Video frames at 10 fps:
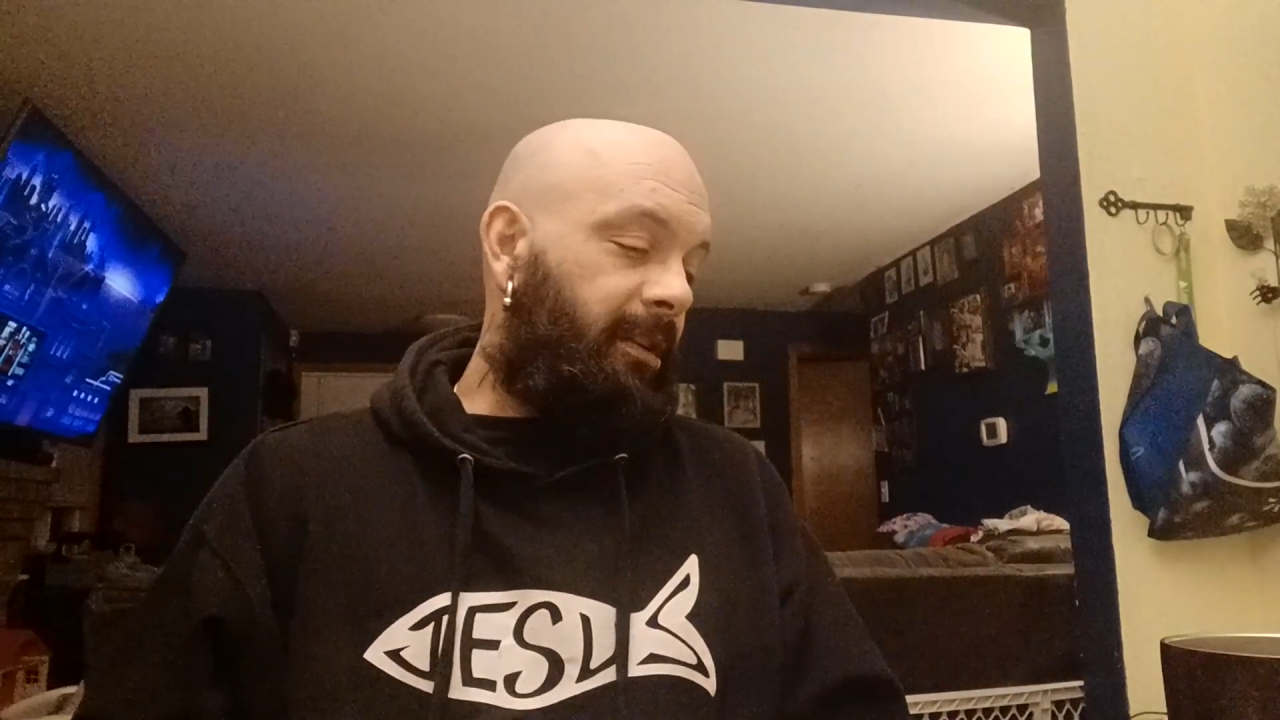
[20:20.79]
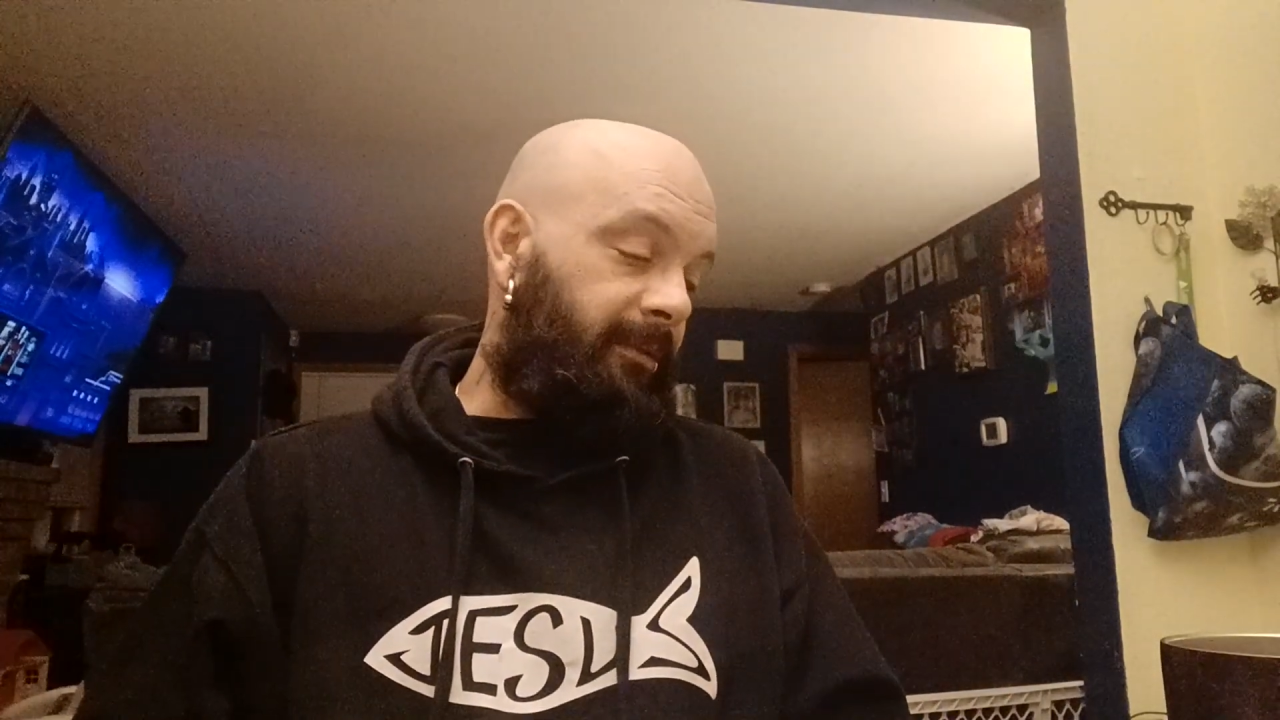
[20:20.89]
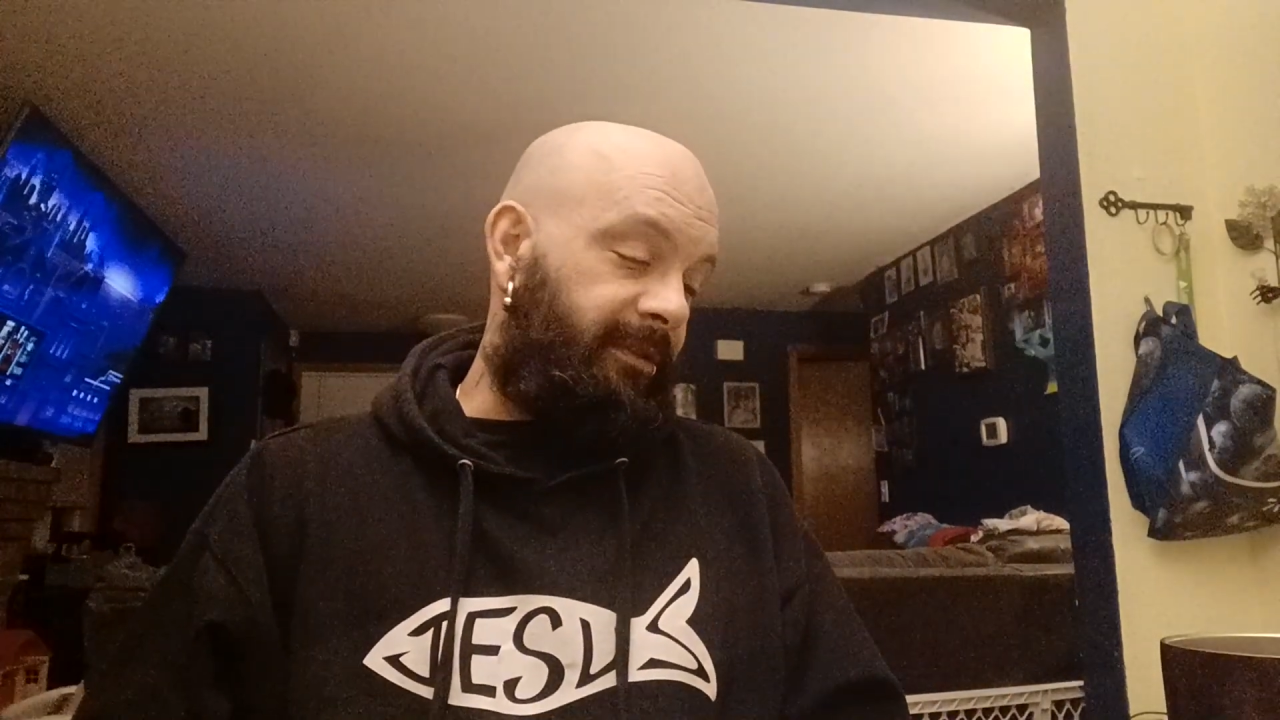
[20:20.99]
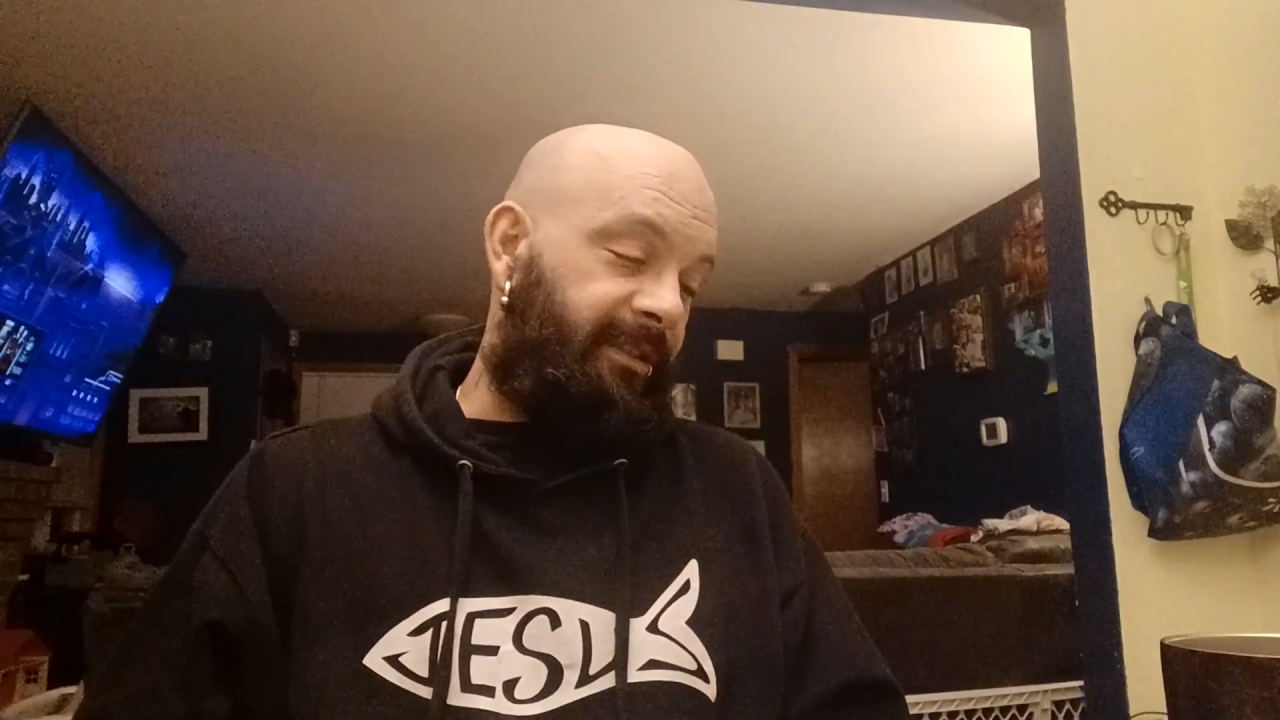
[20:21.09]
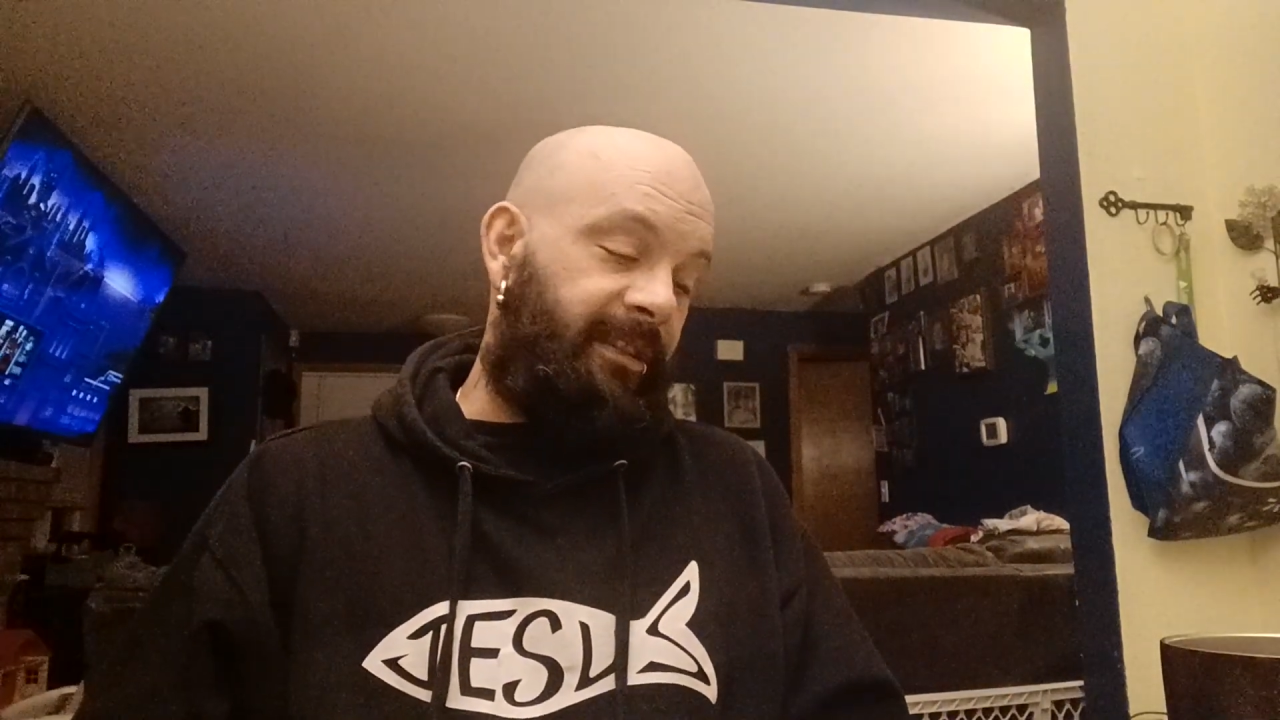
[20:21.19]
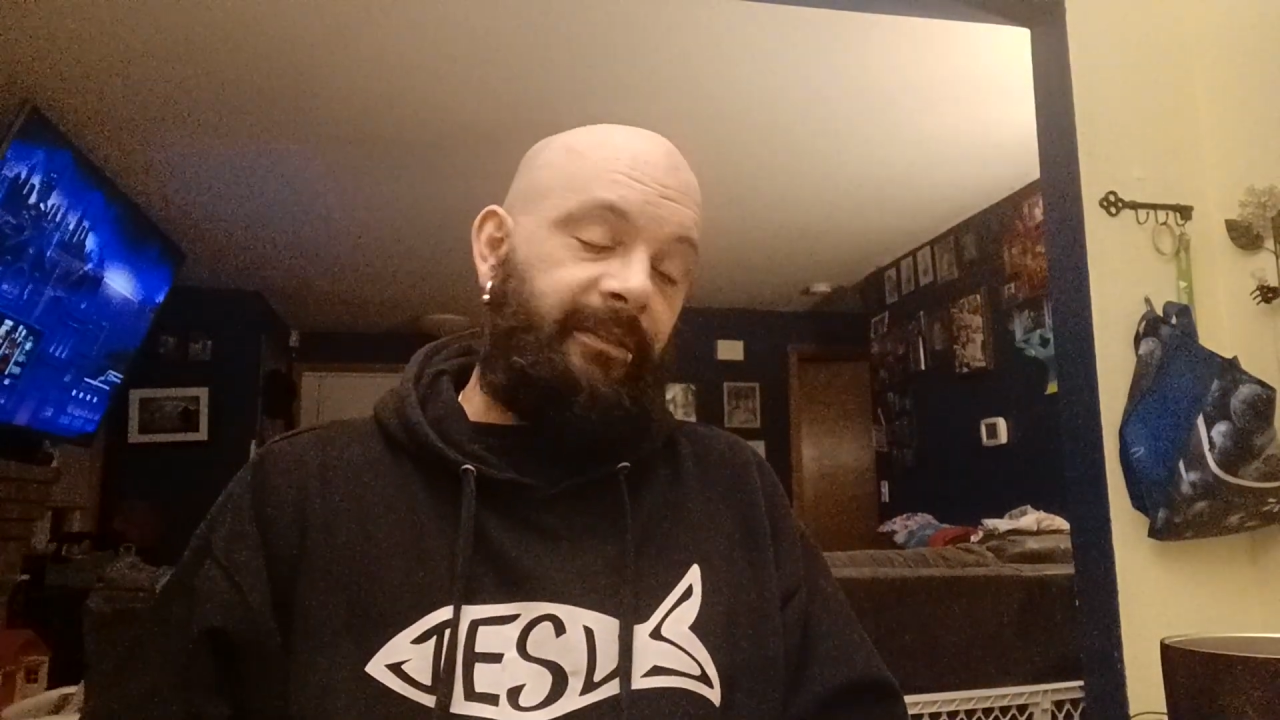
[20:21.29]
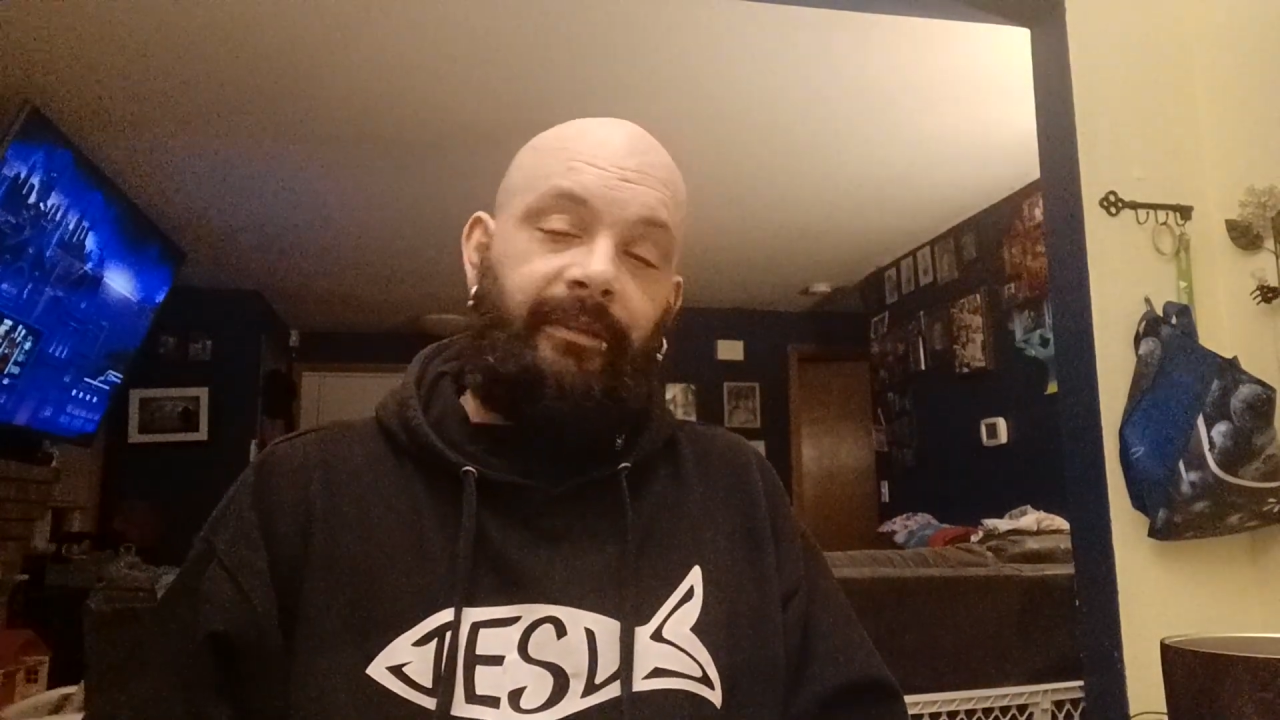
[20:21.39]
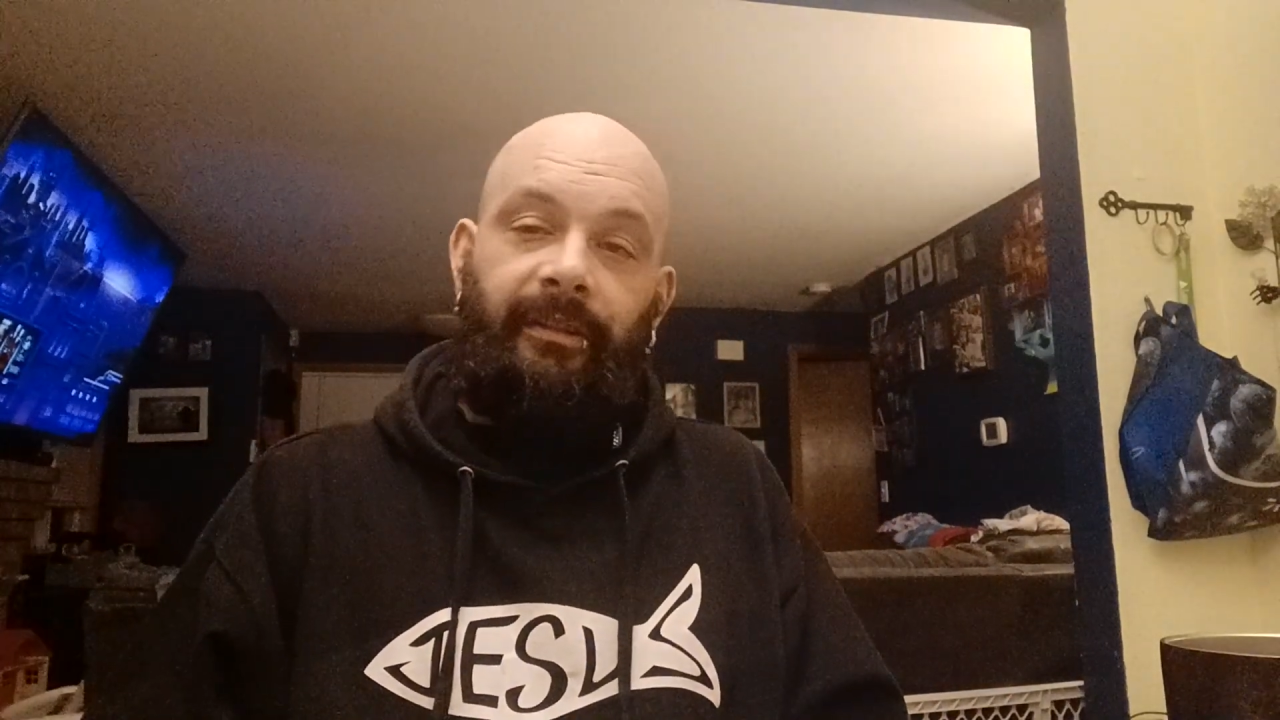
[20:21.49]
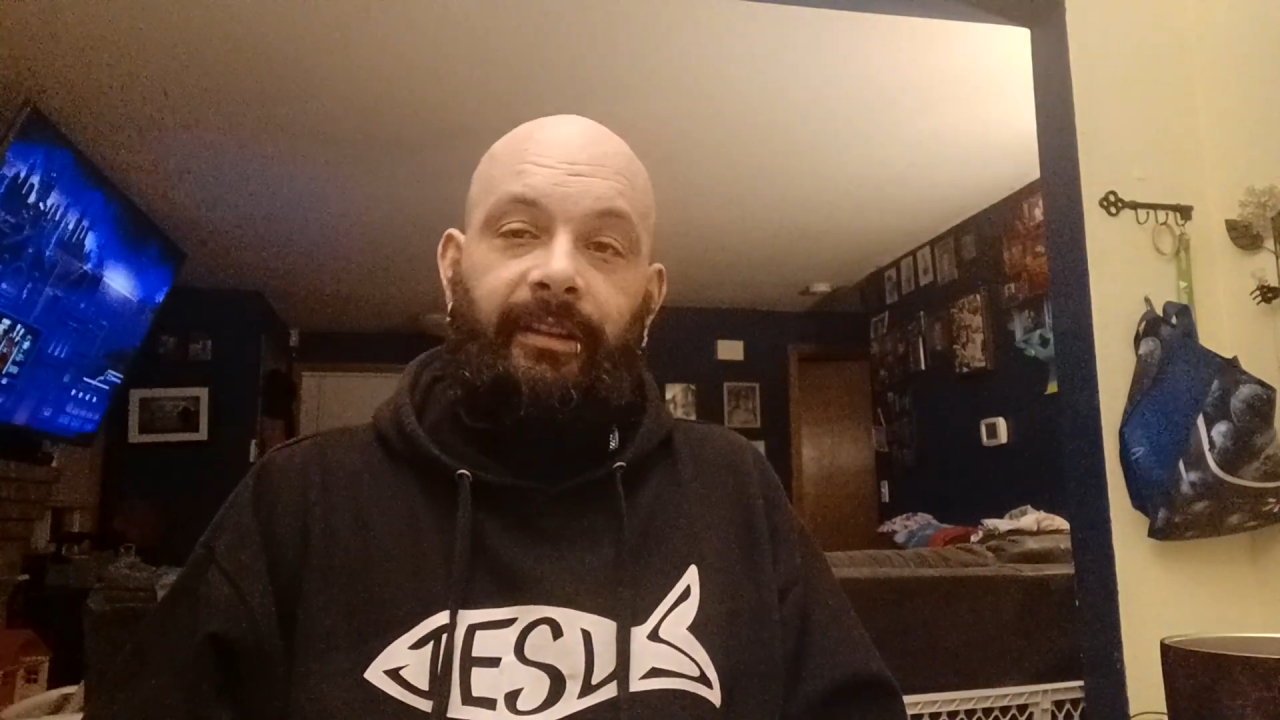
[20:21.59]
how exactly the